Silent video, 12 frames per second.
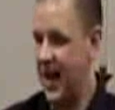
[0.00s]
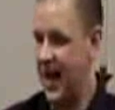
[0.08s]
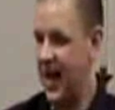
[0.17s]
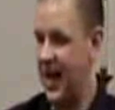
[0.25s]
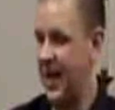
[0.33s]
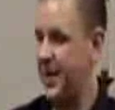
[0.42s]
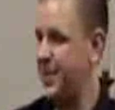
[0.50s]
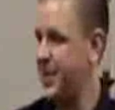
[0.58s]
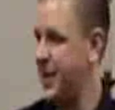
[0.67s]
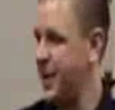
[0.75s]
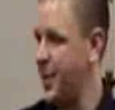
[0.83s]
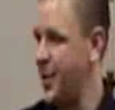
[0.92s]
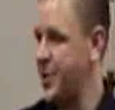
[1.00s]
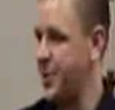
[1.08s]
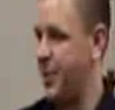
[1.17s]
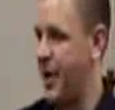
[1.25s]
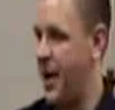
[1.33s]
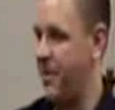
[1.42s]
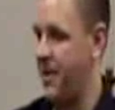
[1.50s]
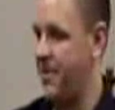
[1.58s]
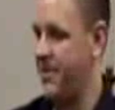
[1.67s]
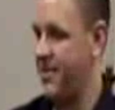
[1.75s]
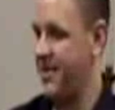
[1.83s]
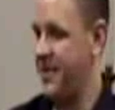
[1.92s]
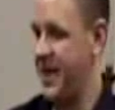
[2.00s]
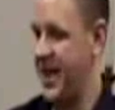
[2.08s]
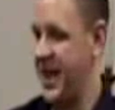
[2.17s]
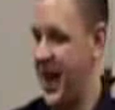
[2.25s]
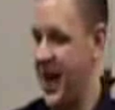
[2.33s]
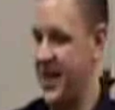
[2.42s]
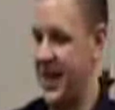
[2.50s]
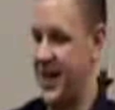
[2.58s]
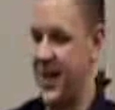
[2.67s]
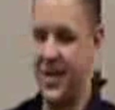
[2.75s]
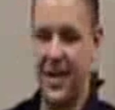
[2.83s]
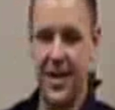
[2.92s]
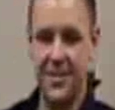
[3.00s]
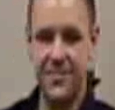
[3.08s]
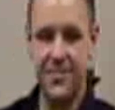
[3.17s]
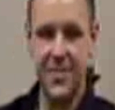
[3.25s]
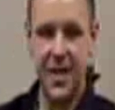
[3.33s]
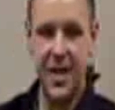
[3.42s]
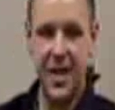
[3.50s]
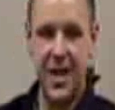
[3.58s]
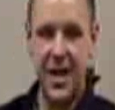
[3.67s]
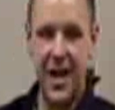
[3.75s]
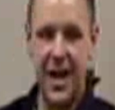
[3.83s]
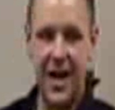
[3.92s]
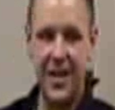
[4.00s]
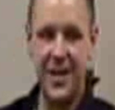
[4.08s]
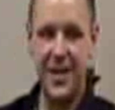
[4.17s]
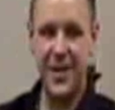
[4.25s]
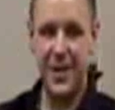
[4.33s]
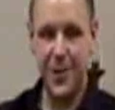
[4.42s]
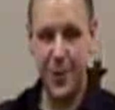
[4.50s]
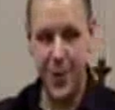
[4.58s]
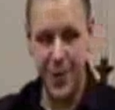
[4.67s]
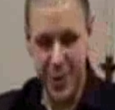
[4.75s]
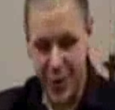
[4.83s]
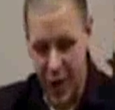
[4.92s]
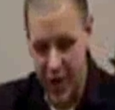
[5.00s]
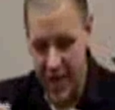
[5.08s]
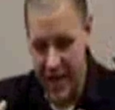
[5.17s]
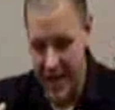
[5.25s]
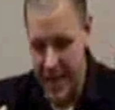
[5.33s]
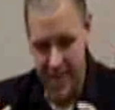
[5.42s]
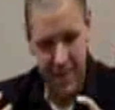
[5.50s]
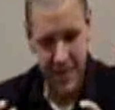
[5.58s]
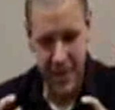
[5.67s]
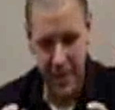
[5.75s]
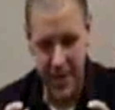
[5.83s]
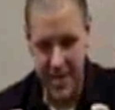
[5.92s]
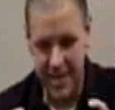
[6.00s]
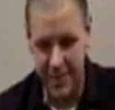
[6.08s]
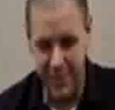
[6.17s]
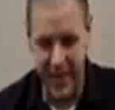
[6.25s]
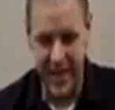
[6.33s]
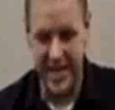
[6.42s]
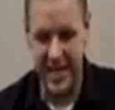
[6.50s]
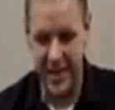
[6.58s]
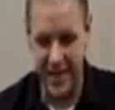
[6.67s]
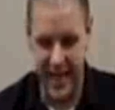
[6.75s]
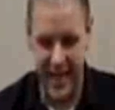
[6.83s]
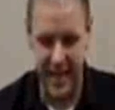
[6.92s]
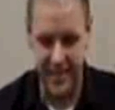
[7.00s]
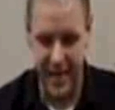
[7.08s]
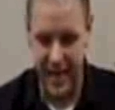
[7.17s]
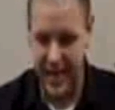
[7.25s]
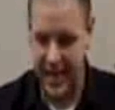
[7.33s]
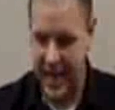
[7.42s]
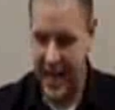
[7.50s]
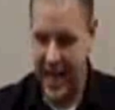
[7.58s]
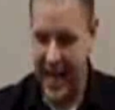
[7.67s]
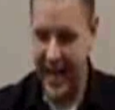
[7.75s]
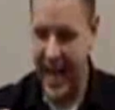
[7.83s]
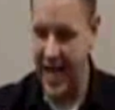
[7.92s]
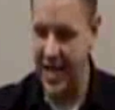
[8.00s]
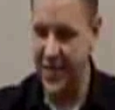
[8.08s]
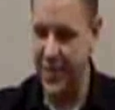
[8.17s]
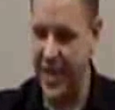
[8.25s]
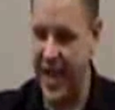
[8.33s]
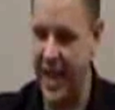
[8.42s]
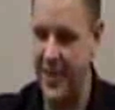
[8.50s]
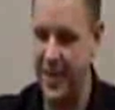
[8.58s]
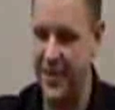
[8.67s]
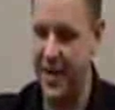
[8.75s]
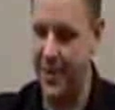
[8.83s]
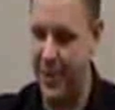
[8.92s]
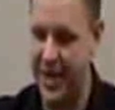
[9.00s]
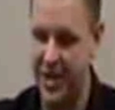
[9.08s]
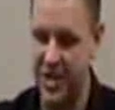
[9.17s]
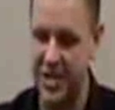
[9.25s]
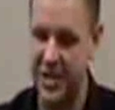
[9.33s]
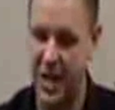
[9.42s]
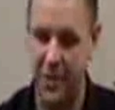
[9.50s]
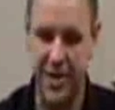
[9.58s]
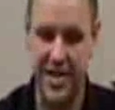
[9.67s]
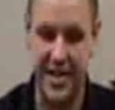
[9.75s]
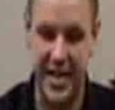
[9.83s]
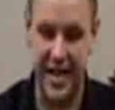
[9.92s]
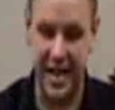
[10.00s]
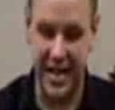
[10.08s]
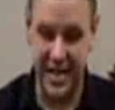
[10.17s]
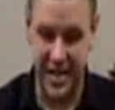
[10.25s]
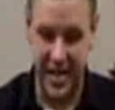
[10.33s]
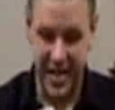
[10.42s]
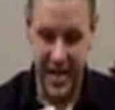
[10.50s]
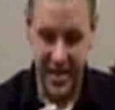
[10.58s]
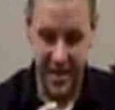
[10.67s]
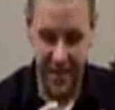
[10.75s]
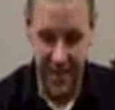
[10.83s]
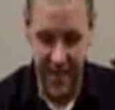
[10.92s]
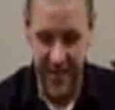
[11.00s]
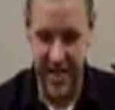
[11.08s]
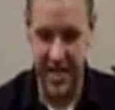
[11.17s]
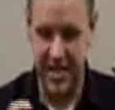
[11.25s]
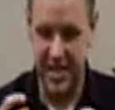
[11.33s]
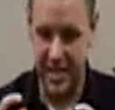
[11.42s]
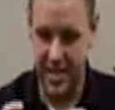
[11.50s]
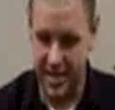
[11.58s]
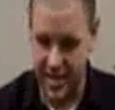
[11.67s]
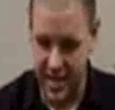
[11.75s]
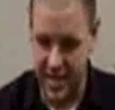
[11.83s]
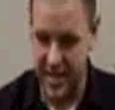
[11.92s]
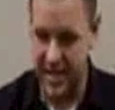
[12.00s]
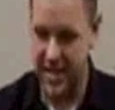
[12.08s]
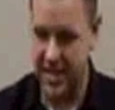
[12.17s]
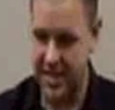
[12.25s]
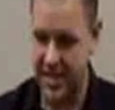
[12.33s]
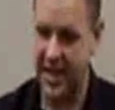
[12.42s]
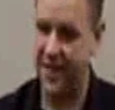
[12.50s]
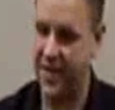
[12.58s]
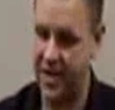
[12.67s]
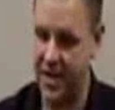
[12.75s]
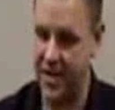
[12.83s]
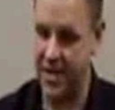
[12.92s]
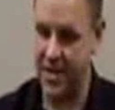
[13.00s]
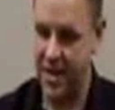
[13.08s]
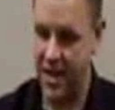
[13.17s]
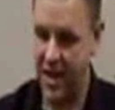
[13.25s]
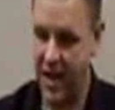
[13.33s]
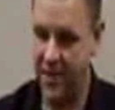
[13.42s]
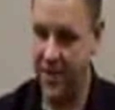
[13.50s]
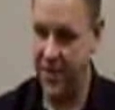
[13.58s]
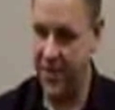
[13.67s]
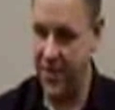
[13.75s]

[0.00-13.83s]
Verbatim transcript: Uh, and, but there arose a problem when he hung that on there. Uh, there arose, started, and, and maybe it wasn't a big deal then, but it, it kind of became even a bigger deal, I want to say, like in the, the 50s and the 60s and the 70s of